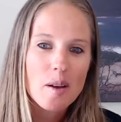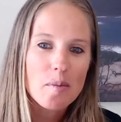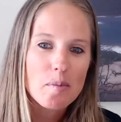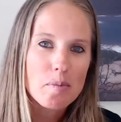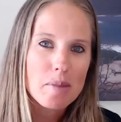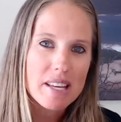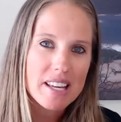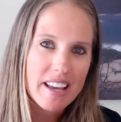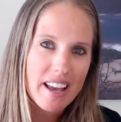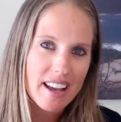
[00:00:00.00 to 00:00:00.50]

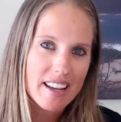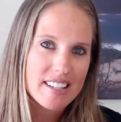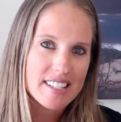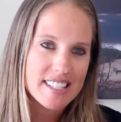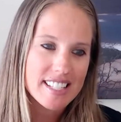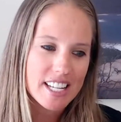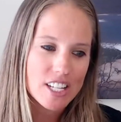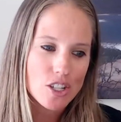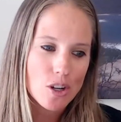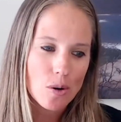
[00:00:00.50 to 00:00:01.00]
because
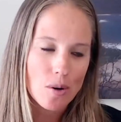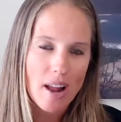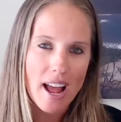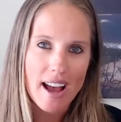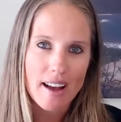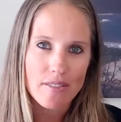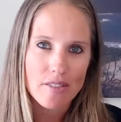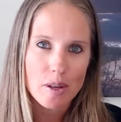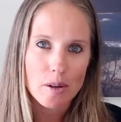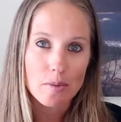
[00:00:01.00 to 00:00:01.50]
they don't
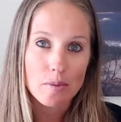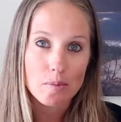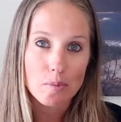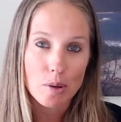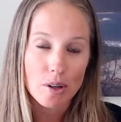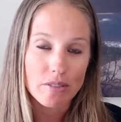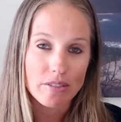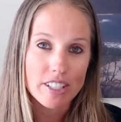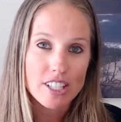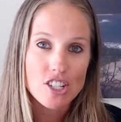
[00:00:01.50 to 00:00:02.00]
have the
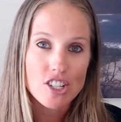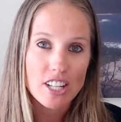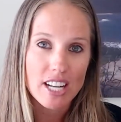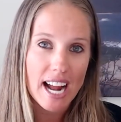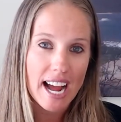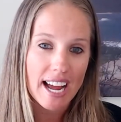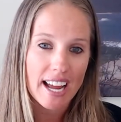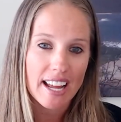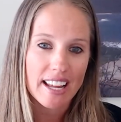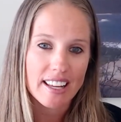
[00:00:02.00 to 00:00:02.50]
privilege that
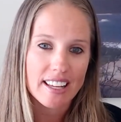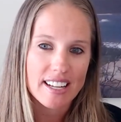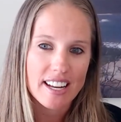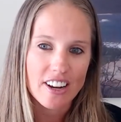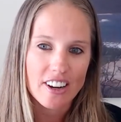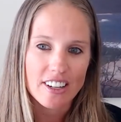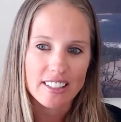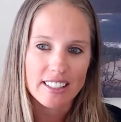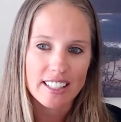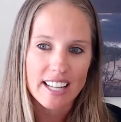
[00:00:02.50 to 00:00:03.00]
I
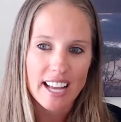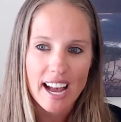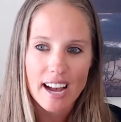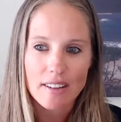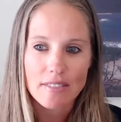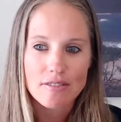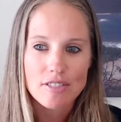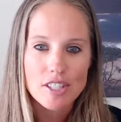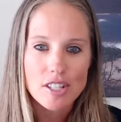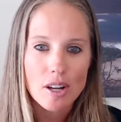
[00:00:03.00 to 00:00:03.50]
inherently
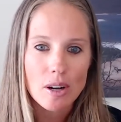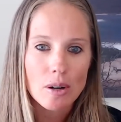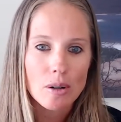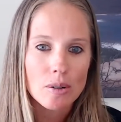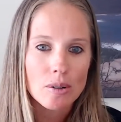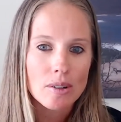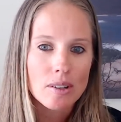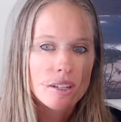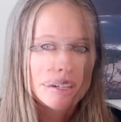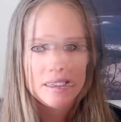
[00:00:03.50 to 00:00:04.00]
have.
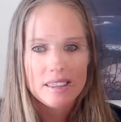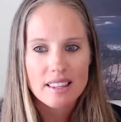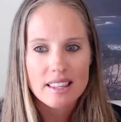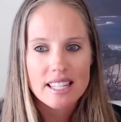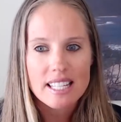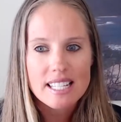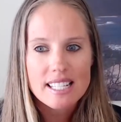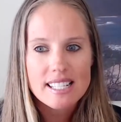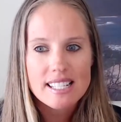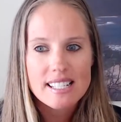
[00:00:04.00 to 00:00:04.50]
So
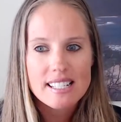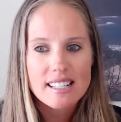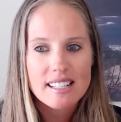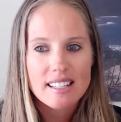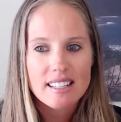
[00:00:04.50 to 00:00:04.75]
this